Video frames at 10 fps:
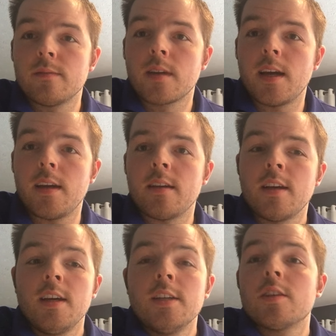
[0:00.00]
Okay,
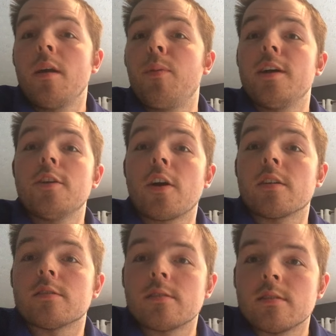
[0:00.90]
so you play
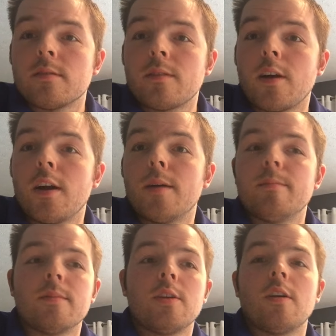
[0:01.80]
darts
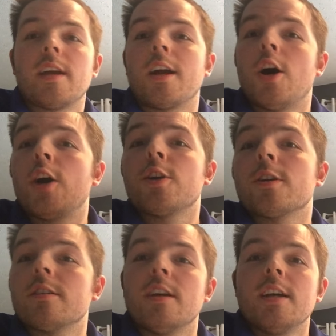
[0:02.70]
from like
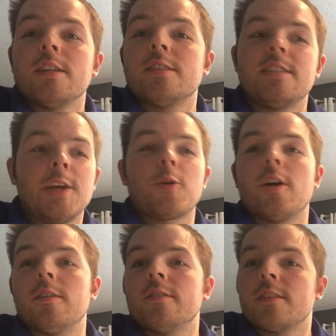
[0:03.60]
100 to
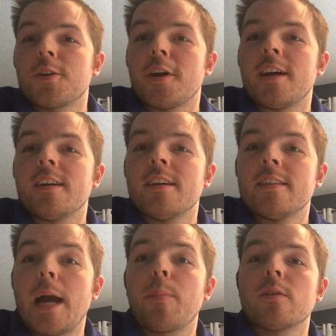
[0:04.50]
0. All right,
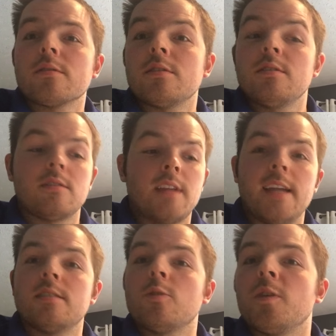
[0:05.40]
that person
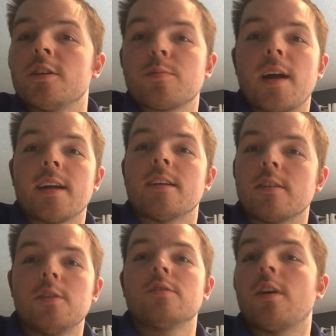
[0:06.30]
stays in the winner's bracket,
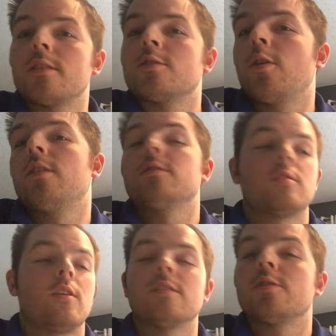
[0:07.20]
goes on so
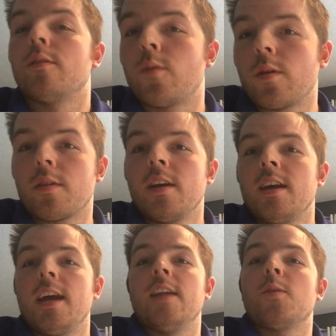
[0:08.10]
on and so forth,
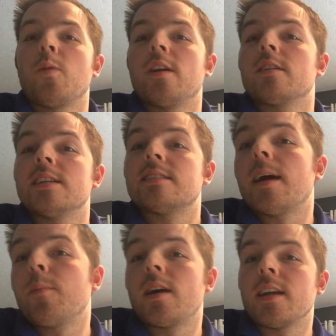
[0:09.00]
and the winner gets
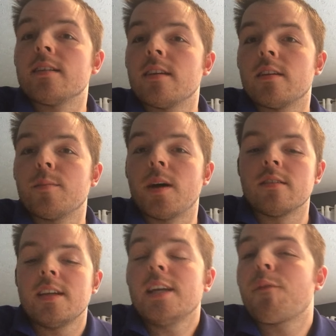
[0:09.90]
that money at the end of the
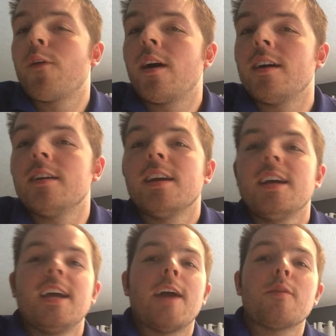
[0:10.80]
month. It's
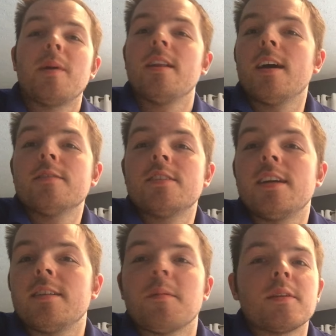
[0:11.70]
fun. Everybody loves
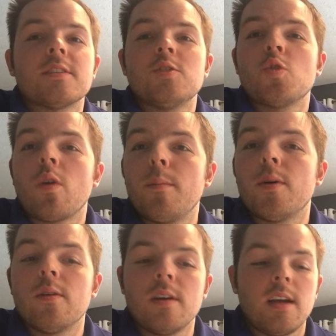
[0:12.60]
it. It's
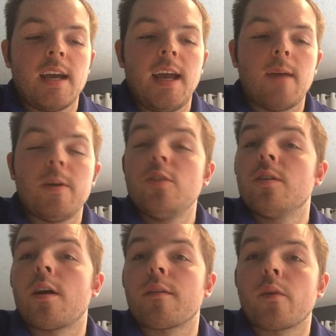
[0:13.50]
enjoyable, and we do
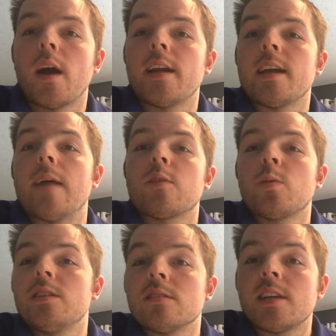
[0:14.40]
it on a Friday after
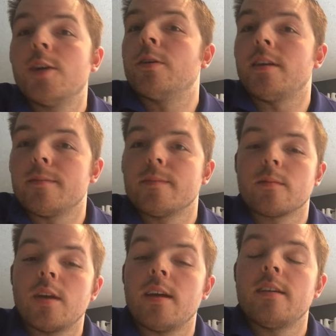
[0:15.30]
we just killed it.
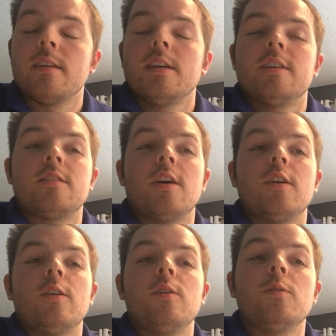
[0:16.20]
Okay,
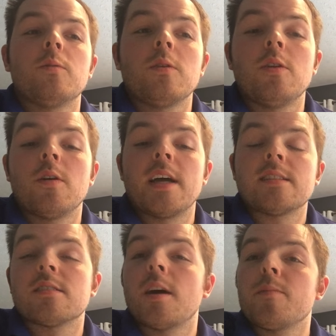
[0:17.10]
so
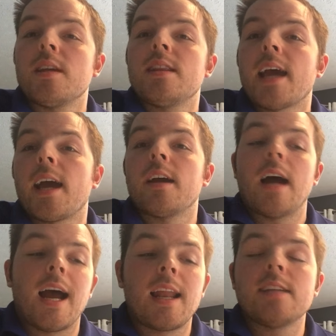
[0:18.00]
that's something that
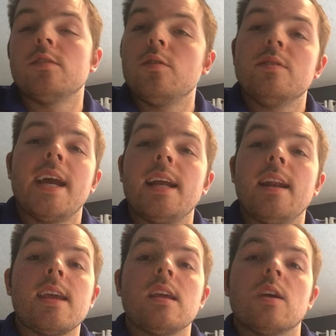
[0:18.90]
I like to do
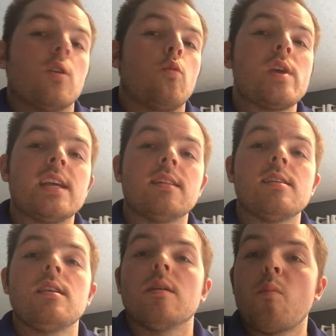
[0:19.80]
daily,
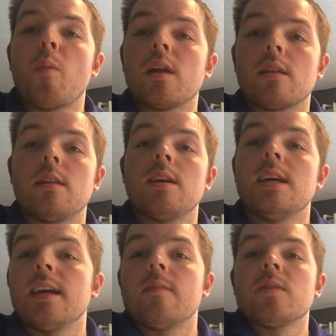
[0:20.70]
weekly,
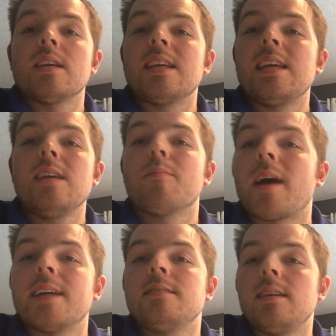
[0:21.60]
monthly, to keep
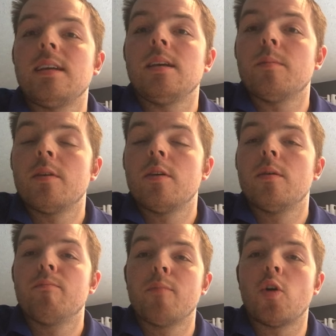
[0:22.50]
my team
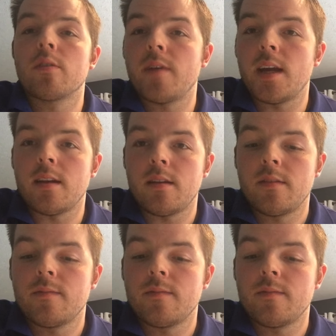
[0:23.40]
motivated.